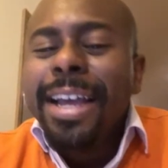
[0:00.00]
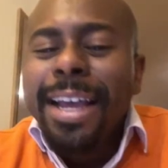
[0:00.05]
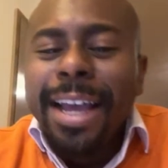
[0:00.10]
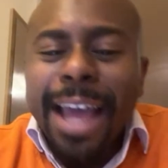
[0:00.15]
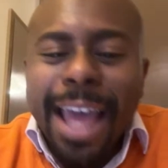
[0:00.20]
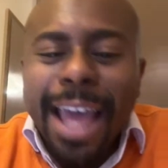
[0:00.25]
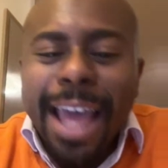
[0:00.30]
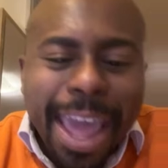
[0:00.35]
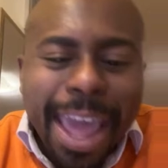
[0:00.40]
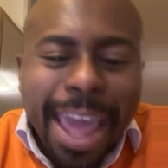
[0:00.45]

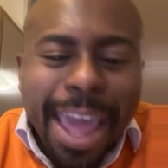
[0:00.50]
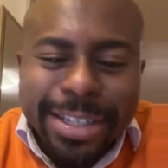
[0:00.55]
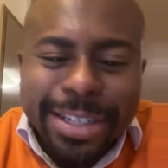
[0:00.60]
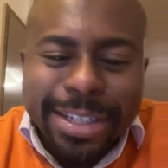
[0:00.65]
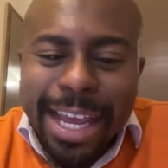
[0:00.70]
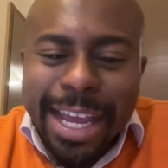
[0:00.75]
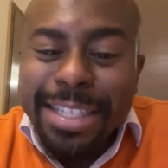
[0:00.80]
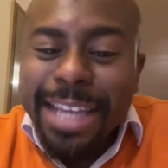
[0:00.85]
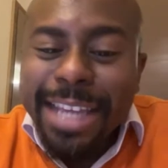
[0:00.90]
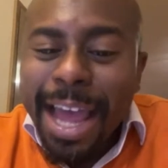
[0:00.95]
Avery
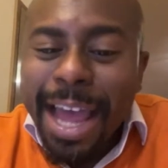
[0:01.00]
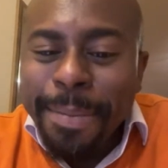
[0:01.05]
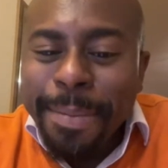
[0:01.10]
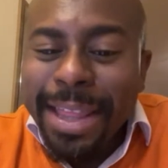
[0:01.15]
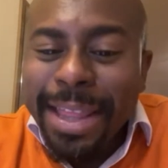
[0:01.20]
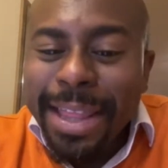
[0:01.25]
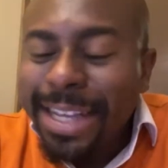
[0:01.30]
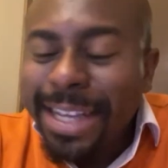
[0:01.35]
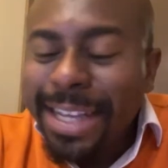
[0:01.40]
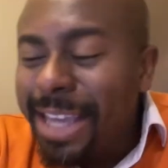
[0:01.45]
says, Simon,
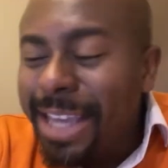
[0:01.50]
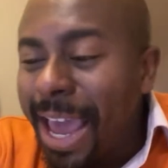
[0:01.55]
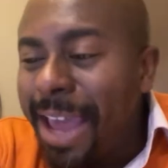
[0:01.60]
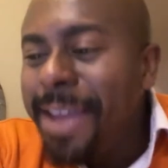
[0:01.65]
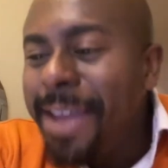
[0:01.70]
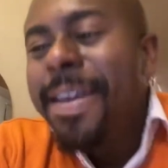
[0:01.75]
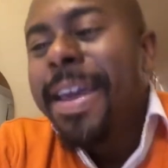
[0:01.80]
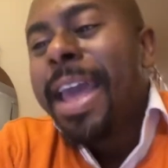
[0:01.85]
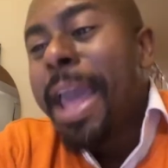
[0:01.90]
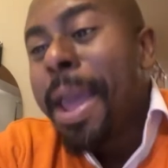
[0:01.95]
that's gay.
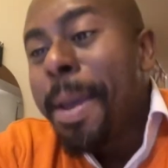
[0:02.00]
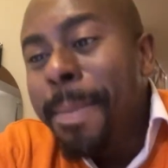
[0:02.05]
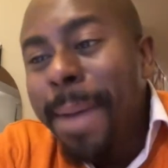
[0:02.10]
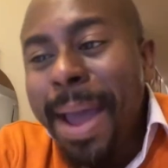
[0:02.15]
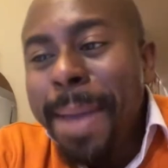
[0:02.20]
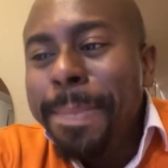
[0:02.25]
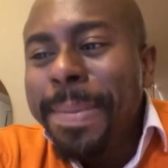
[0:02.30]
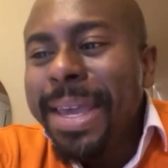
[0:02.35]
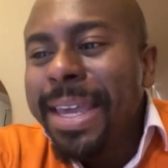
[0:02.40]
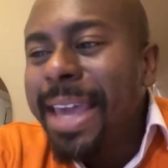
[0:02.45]
It might be
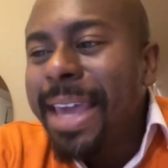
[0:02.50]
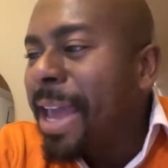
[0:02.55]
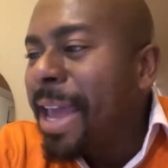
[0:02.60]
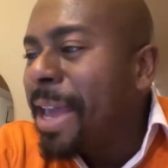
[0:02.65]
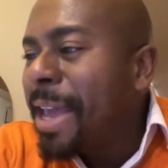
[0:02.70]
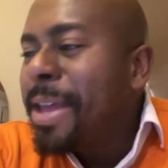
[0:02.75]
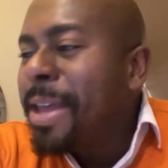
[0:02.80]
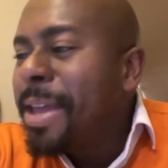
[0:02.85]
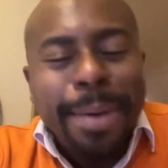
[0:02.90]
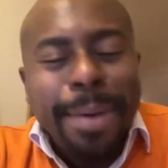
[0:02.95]
gay,
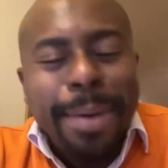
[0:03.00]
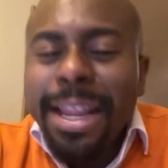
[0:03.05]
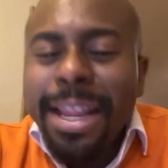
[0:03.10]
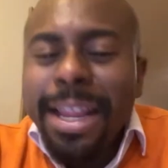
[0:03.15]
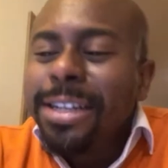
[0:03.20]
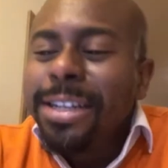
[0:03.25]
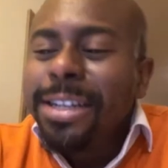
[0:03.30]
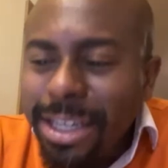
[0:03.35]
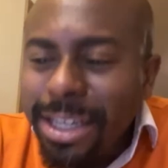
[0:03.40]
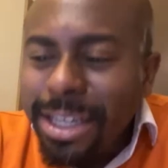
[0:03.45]
but
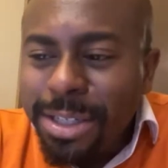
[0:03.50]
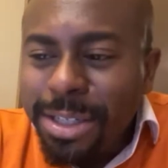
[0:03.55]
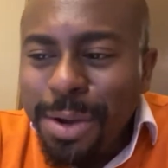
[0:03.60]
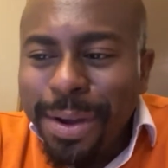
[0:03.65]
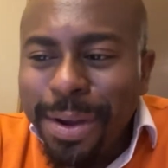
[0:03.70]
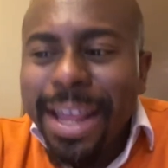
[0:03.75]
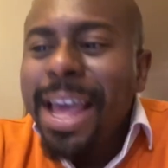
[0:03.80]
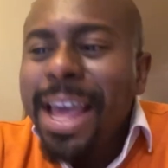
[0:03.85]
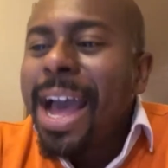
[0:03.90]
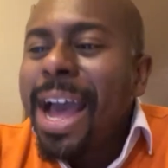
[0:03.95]
just do it.
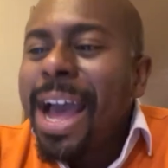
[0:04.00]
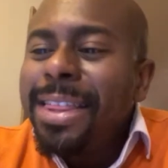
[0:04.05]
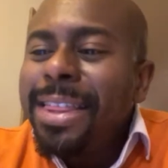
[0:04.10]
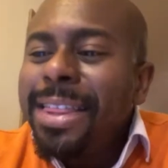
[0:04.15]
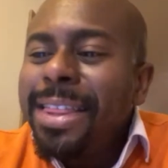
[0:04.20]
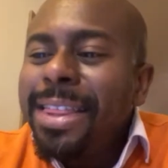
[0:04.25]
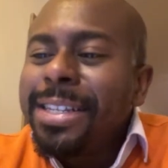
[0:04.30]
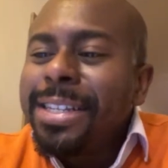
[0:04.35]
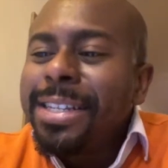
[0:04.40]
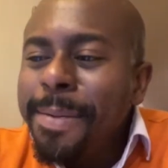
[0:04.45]
I think the
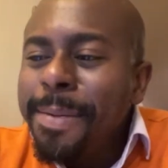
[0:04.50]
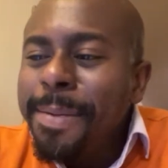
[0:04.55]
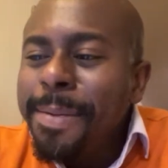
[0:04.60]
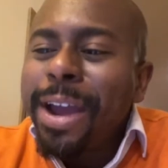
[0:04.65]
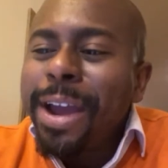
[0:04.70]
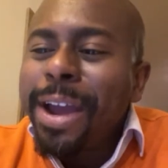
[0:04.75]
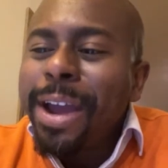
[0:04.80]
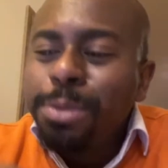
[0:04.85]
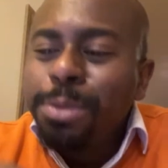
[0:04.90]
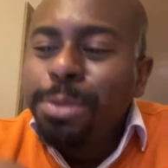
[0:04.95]
Democrats
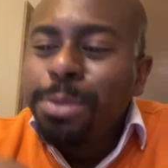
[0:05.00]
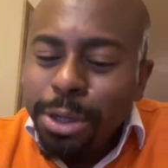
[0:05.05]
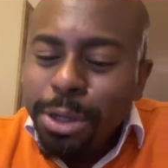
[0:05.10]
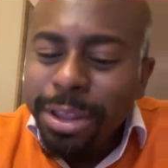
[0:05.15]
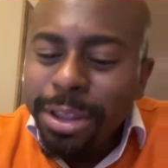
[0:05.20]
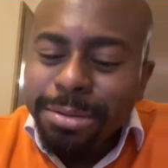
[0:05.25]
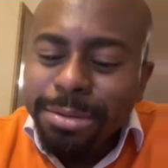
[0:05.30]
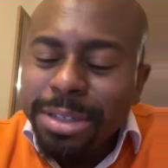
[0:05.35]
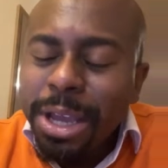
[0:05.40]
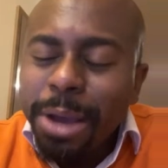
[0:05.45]
would do
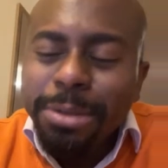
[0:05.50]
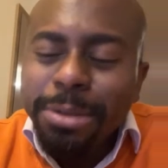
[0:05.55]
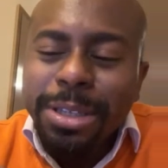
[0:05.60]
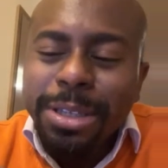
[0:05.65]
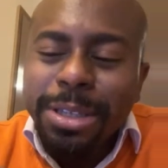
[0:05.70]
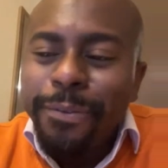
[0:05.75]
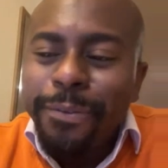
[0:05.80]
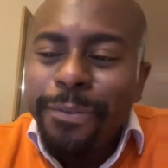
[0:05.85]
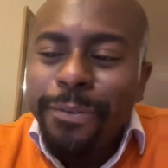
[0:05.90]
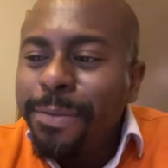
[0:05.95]
themselves a
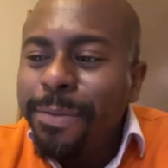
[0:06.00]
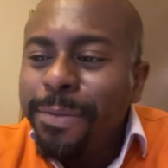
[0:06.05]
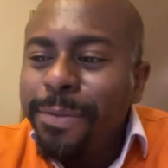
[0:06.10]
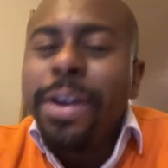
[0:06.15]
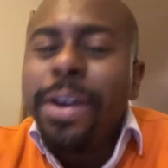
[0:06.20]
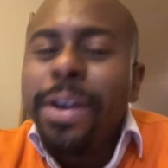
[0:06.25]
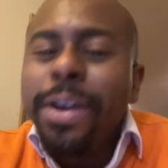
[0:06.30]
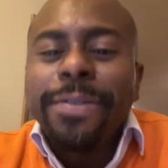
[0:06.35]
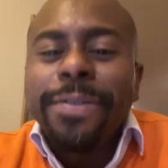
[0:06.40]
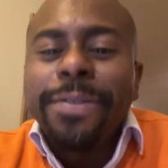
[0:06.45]
favor if
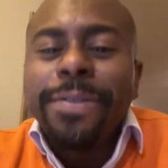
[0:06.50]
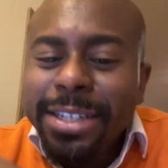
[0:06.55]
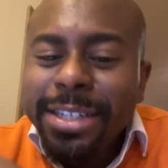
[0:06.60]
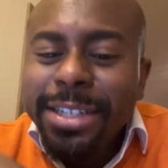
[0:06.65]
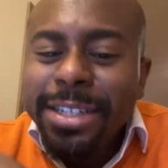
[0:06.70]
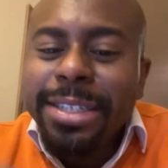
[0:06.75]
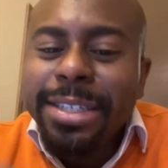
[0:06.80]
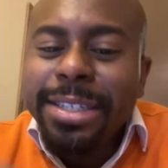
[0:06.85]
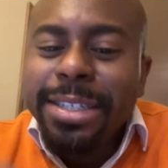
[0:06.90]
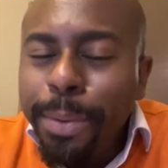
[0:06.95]
they just
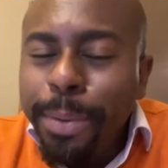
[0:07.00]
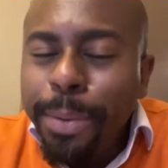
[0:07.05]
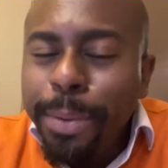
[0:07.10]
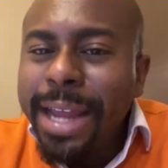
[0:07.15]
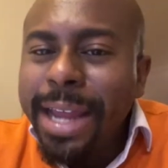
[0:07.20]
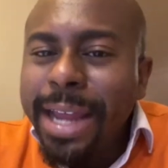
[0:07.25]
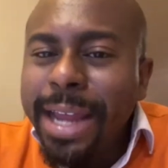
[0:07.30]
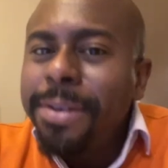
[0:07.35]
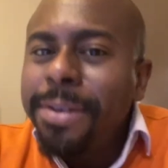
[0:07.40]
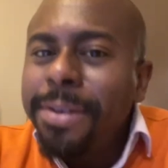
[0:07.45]
double
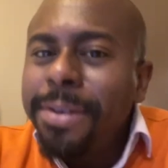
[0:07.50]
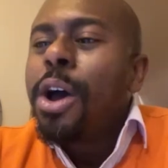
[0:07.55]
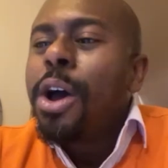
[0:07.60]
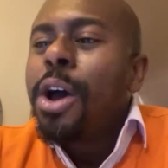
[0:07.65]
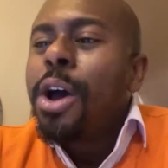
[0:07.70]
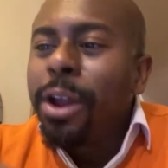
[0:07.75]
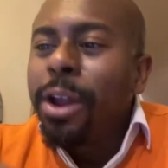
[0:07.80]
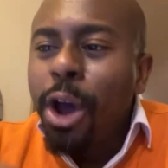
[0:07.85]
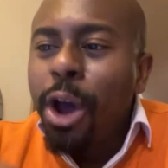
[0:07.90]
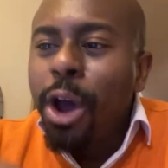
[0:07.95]
down on
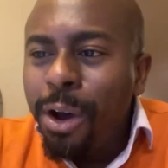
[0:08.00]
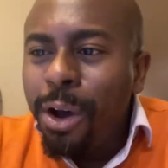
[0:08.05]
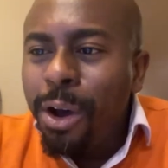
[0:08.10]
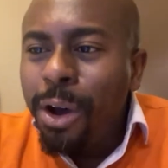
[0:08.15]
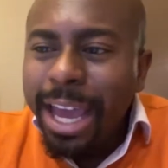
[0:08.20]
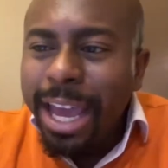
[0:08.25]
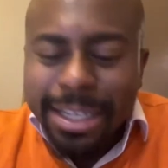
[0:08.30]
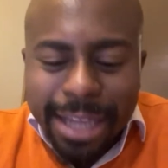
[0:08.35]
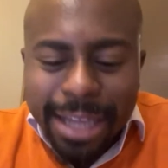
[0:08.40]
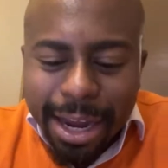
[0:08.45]
all the
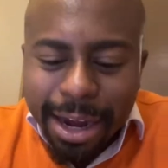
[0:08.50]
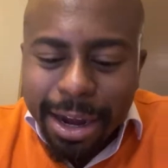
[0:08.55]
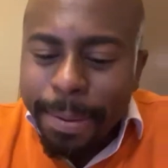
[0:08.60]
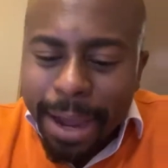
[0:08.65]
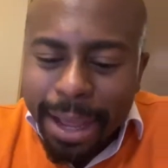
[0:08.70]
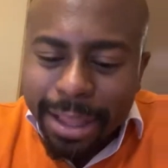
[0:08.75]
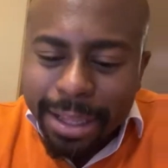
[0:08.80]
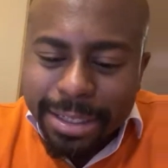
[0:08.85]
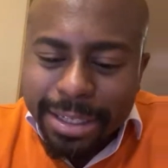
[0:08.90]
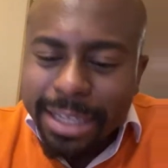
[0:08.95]
identity
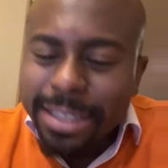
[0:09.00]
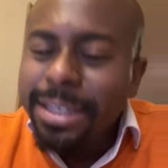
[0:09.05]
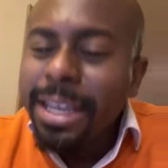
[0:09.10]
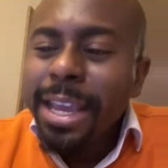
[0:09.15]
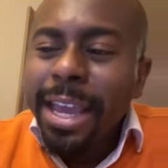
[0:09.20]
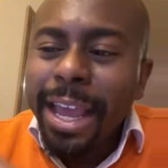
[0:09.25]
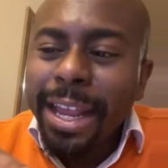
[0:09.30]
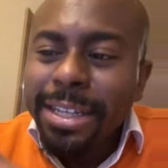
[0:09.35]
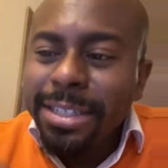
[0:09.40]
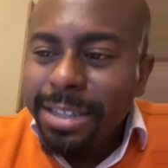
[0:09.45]
politics
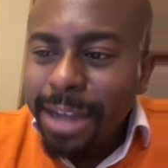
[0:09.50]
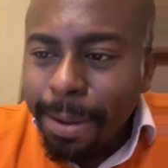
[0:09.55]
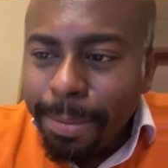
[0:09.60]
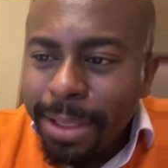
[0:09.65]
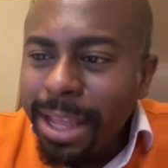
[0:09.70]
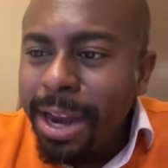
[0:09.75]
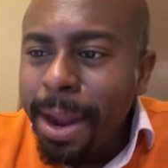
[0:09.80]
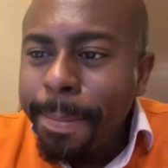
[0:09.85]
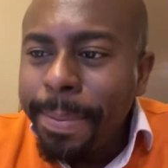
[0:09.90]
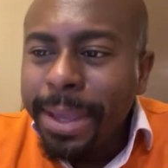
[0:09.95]
and double it
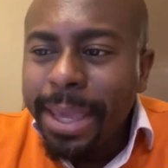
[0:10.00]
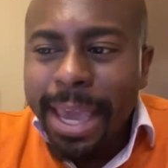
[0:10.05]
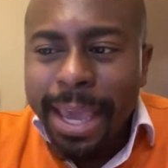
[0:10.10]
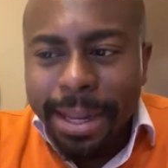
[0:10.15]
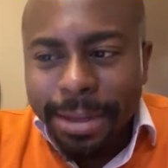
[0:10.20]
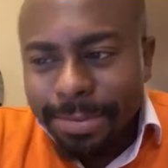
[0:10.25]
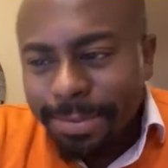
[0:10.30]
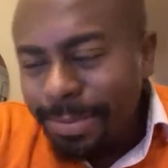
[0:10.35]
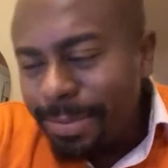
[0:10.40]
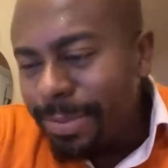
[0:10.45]
up again.
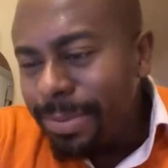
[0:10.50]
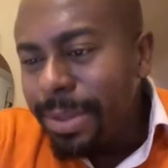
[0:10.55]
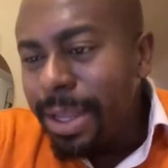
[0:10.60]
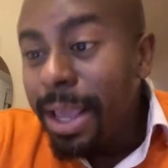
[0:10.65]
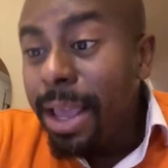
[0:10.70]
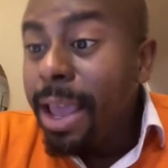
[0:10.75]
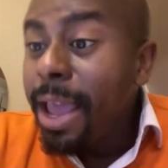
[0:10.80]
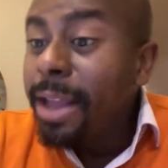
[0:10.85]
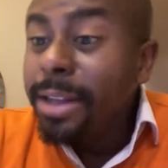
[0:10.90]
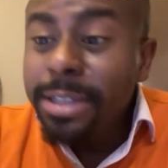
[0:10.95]

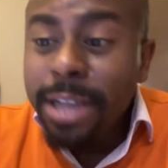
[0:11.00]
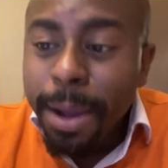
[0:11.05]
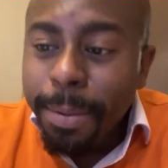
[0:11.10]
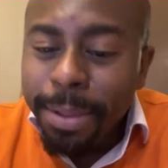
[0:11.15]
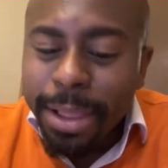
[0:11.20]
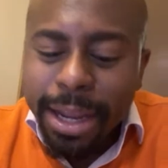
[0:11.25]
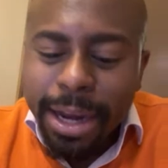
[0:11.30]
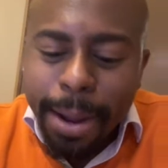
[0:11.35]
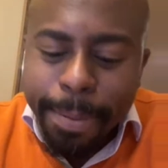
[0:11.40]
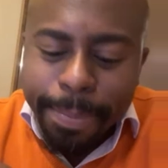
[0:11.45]

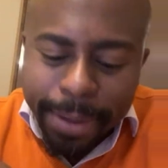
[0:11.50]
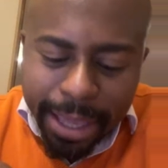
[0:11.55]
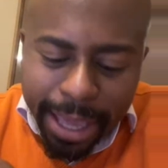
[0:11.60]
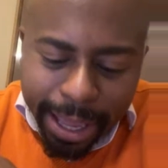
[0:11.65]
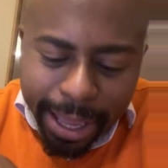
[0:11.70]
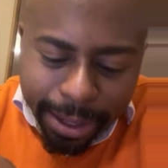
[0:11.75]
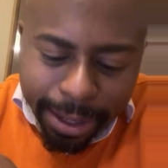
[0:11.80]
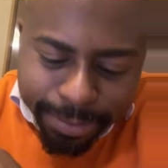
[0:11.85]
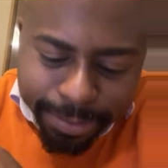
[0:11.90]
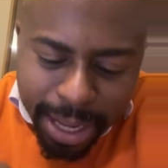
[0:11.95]

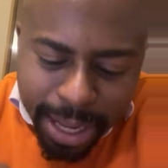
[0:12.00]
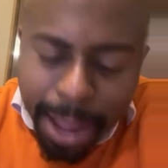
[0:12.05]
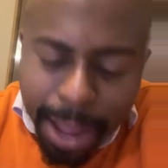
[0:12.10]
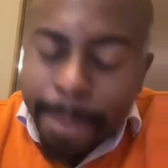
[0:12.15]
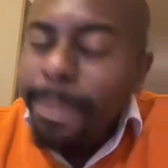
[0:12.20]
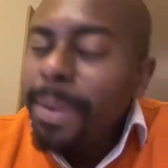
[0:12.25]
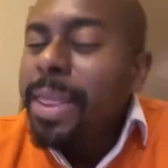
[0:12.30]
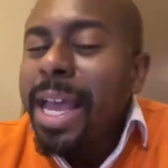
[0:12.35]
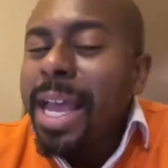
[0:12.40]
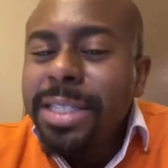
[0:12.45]
But
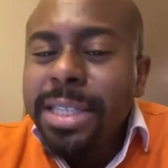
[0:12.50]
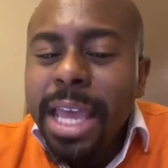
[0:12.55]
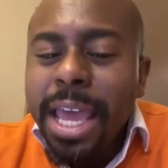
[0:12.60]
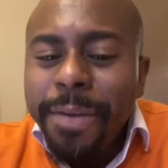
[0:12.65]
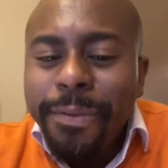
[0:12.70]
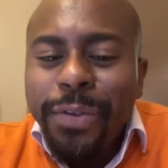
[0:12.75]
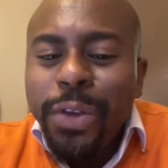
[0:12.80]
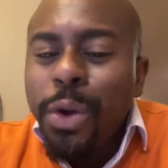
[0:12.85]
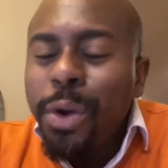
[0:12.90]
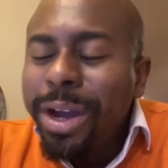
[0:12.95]
that's if
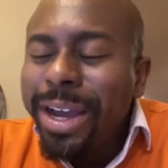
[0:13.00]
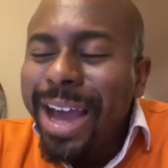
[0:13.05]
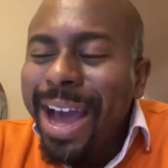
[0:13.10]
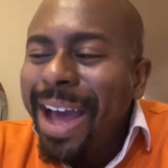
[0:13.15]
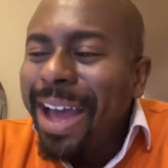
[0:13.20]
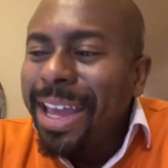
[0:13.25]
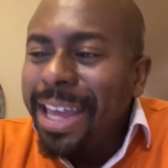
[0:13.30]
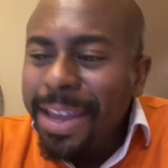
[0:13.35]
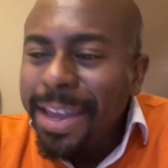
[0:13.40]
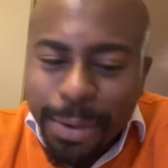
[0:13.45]
your guy
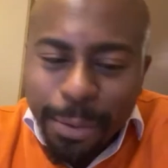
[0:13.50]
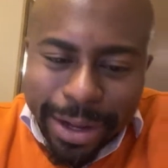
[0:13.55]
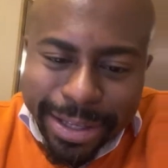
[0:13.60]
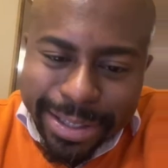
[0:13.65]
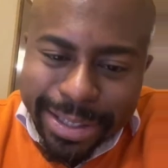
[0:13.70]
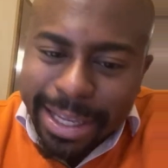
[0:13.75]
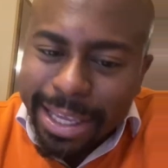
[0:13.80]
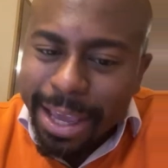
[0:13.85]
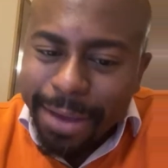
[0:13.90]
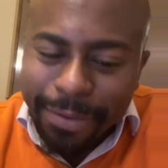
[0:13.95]
even wants to
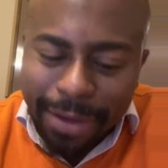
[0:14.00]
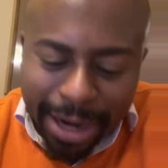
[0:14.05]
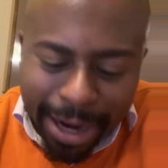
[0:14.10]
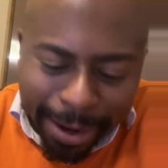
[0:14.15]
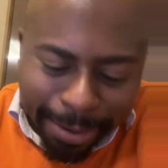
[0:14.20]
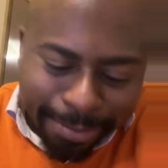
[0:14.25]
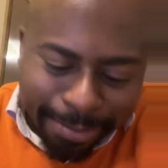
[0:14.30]
give it up.